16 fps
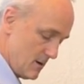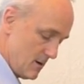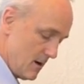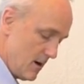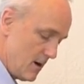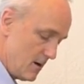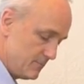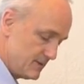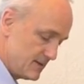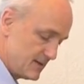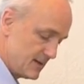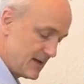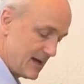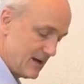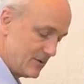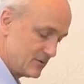arms
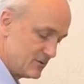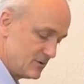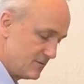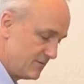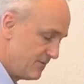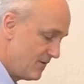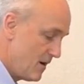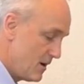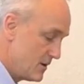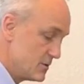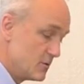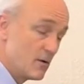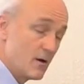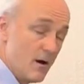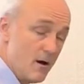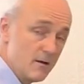stick out too far, you
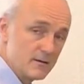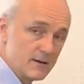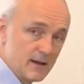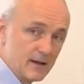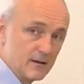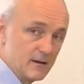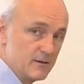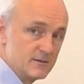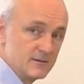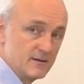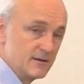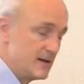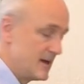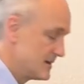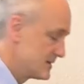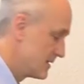can't get close to the
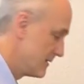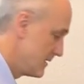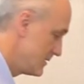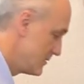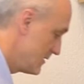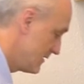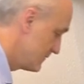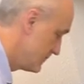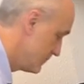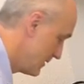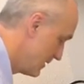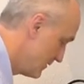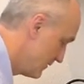desk, and then you have to bend